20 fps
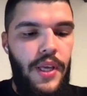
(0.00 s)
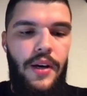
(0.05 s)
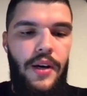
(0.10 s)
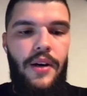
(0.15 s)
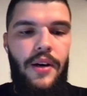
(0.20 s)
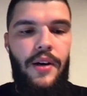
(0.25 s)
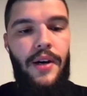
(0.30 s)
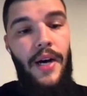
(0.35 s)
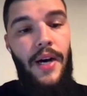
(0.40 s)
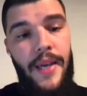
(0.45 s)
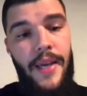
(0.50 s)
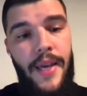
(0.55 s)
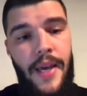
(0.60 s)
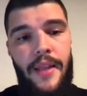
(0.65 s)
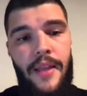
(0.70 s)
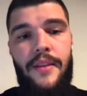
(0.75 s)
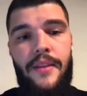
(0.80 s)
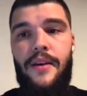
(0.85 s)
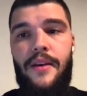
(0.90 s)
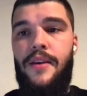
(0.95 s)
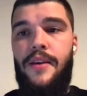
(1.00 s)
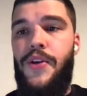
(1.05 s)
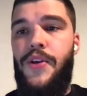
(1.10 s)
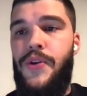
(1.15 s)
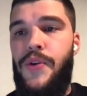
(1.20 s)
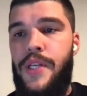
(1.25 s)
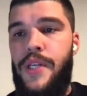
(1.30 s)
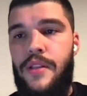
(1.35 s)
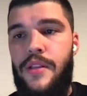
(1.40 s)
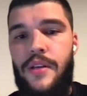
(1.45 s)
Again,
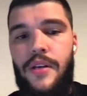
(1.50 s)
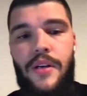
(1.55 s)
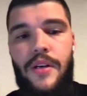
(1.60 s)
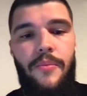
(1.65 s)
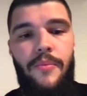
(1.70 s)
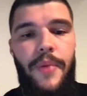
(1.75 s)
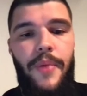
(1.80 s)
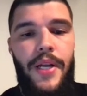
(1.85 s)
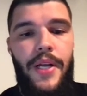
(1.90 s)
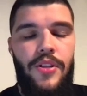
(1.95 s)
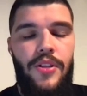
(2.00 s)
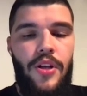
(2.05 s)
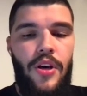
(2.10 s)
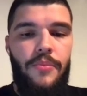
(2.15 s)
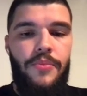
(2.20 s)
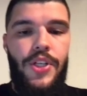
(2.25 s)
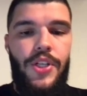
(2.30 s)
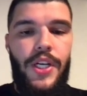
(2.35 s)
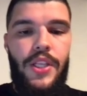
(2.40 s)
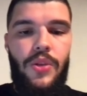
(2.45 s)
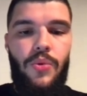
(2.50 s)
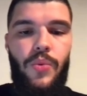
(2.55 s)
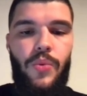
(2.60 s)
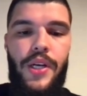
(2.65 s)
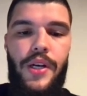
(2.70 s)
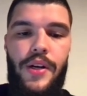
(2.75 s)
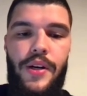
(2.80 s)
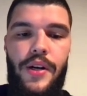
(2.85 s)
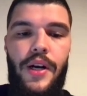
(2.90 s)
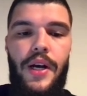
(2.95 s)
here in the companion object, we are